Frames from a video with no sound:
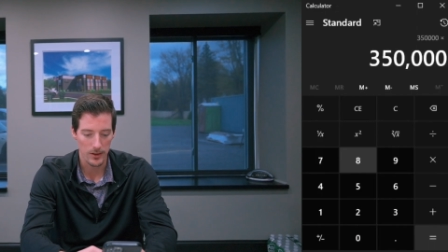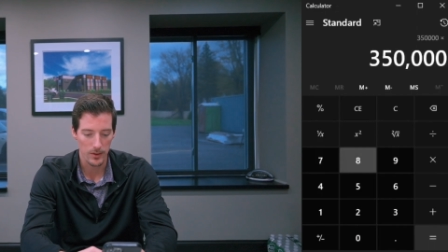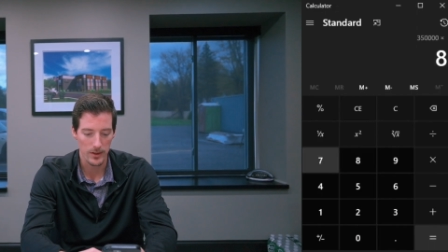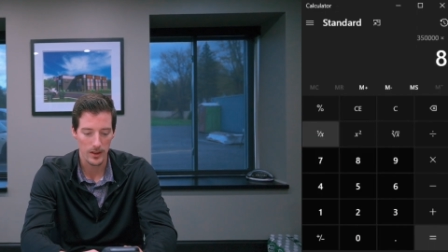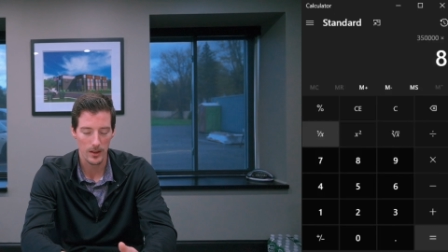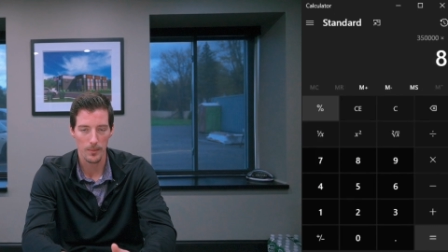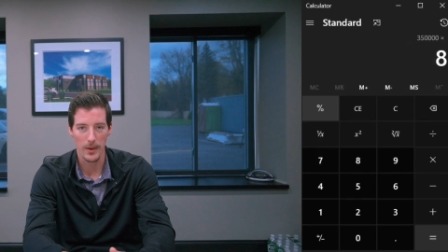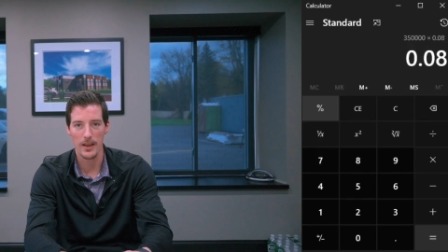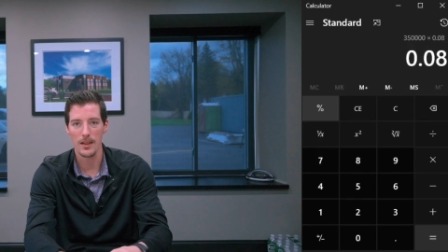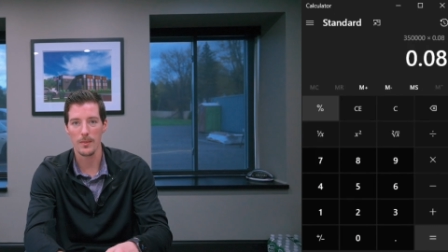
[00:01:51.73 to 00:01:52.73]
So he's going to get
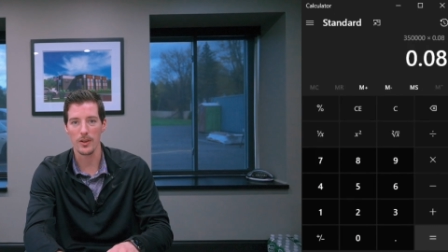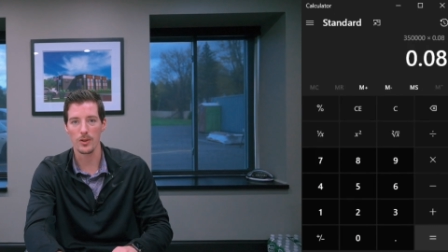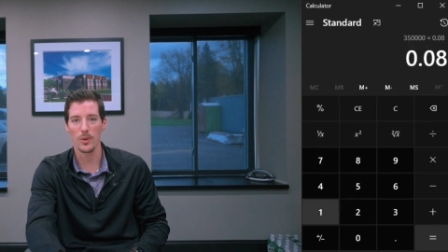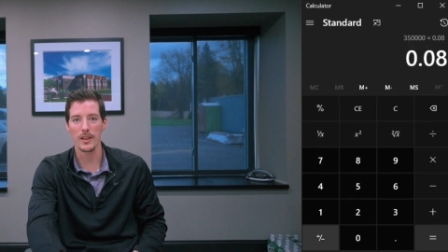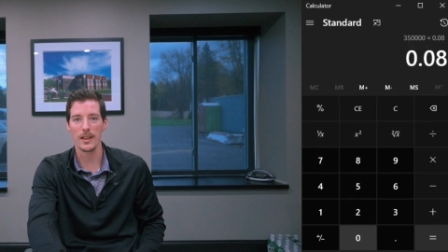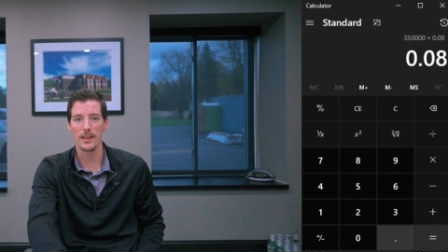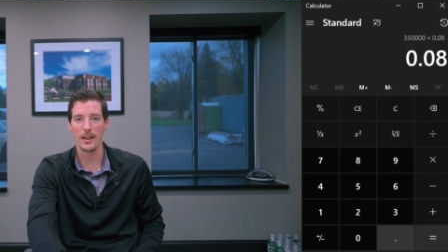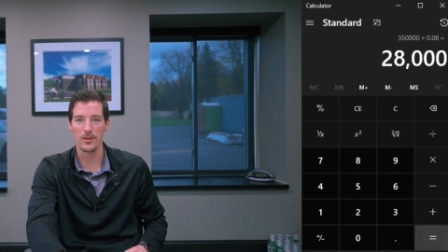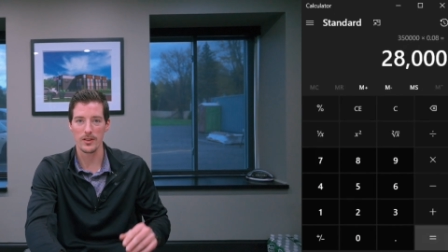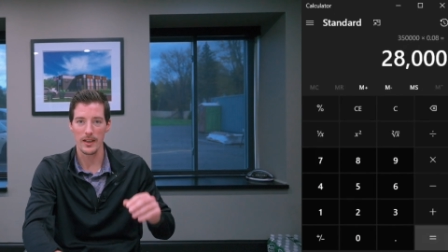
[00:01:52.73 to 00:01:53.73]
paid about
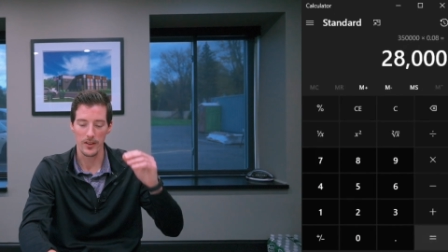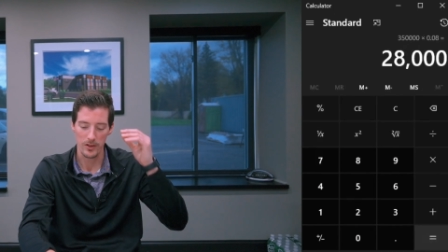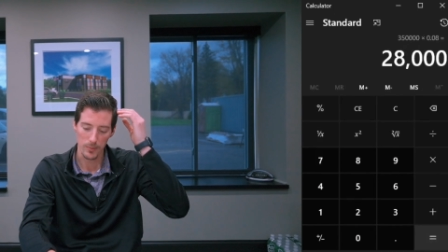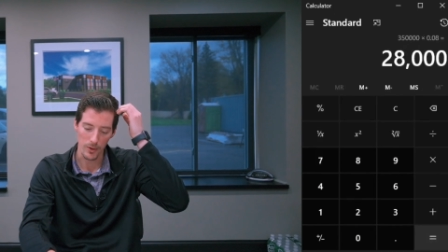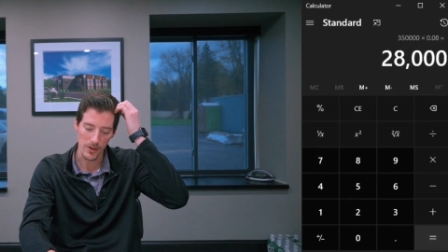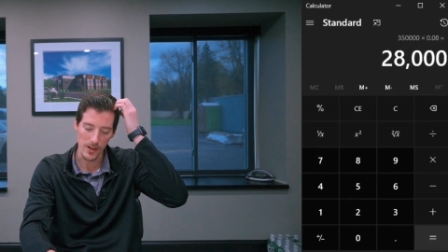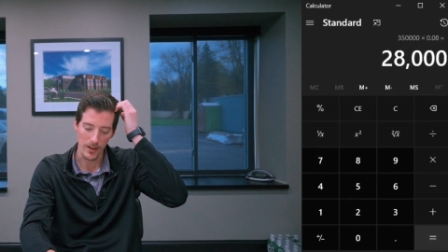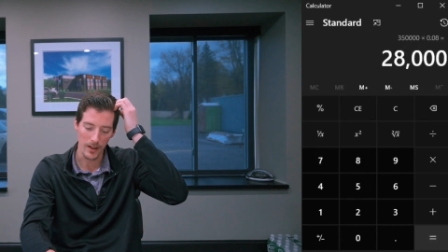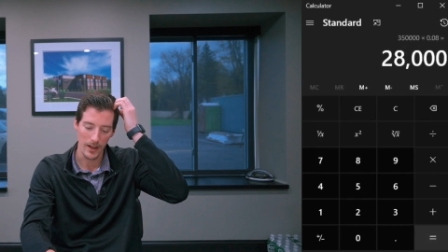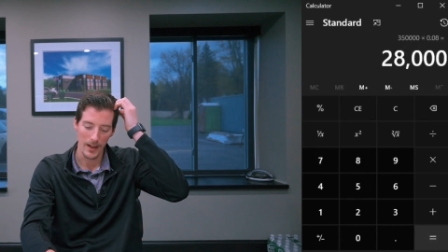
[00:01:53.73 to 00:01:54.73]
$28,000 per
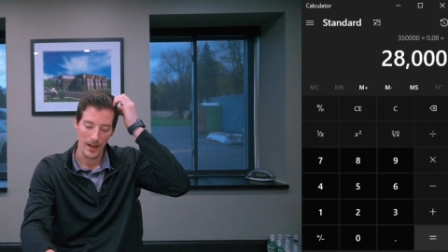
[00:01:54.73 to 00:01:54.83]
year.